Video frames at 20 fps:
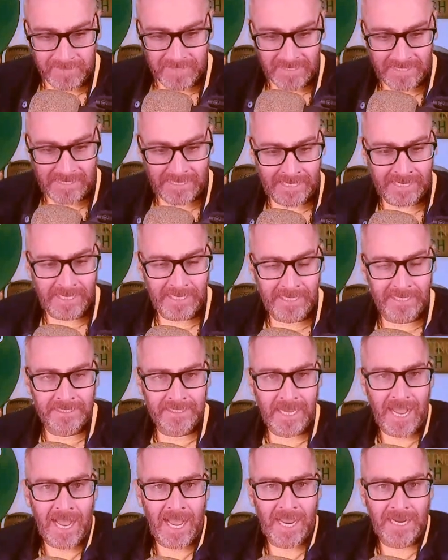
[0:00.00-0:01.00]

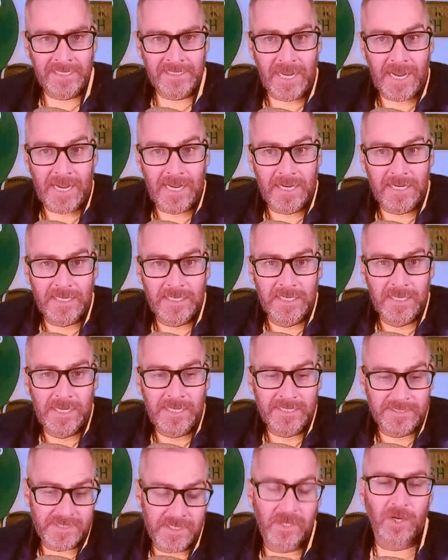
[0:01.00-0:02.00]
It's
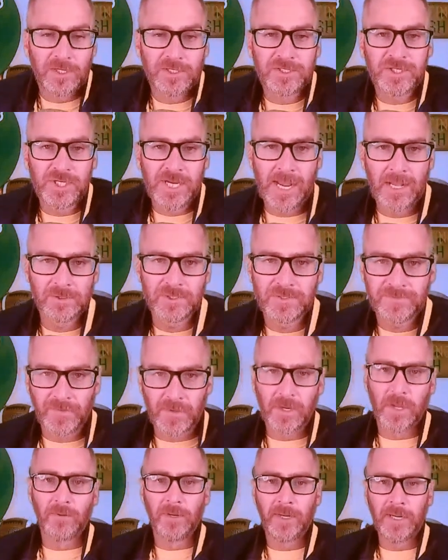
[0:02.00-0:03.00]
a good challenge for
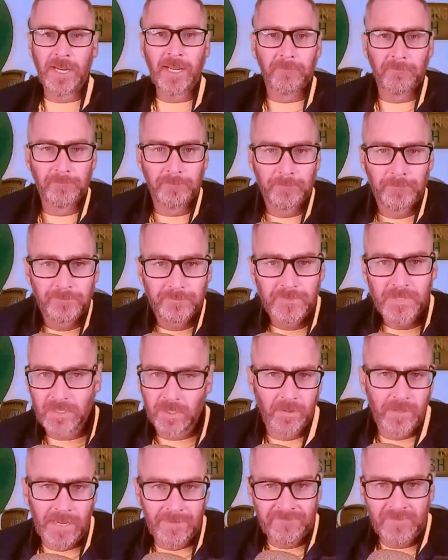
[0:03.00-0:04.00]
Notre Dame. You
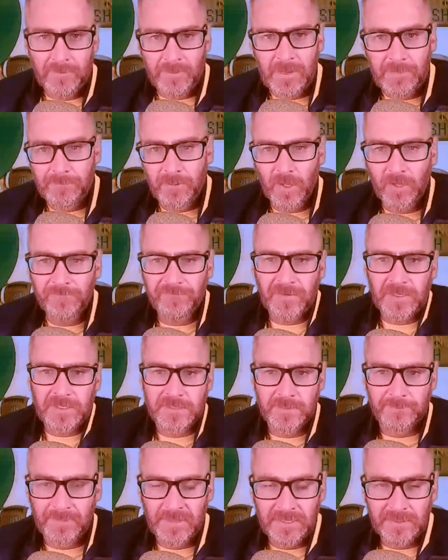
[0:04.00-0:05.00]
don't have to be perfect
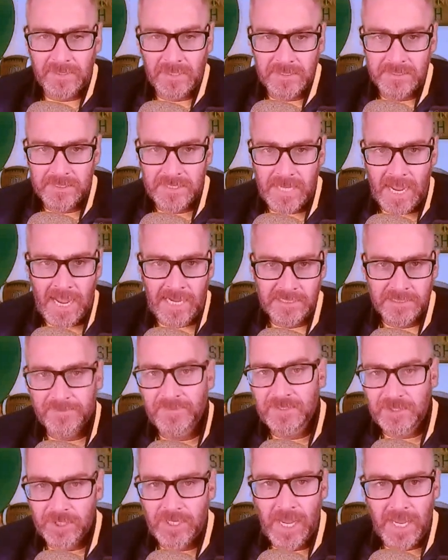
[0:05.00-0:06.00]
to beat these guys,
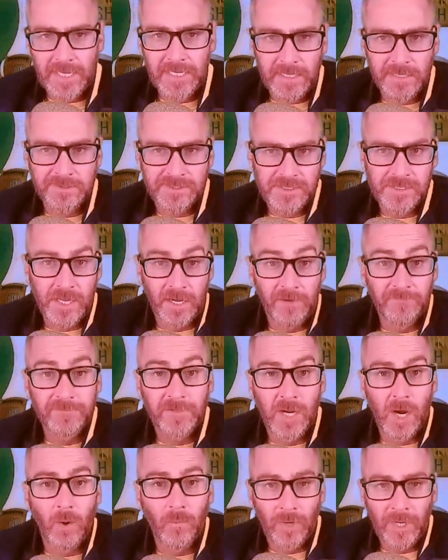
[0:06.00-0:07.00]
but you got to get stuff
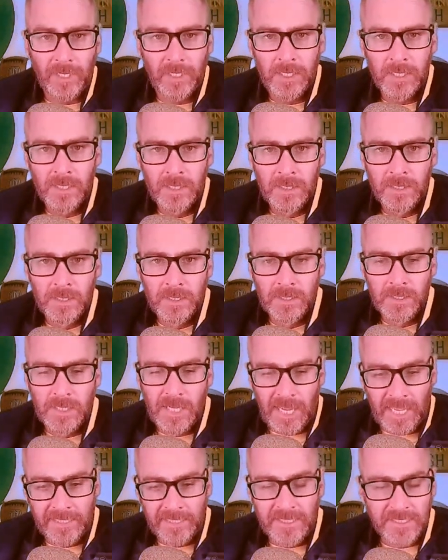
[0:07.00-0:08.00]
going.
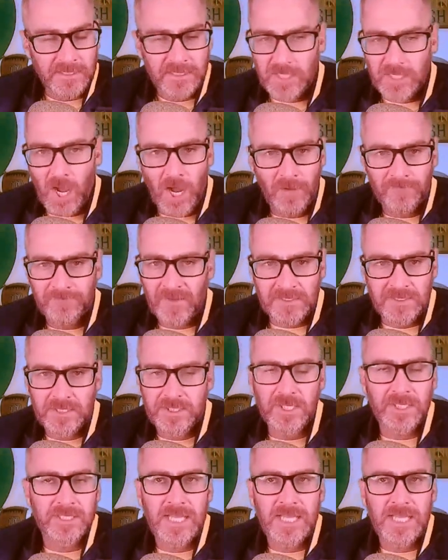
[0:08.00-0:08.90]
And this offense just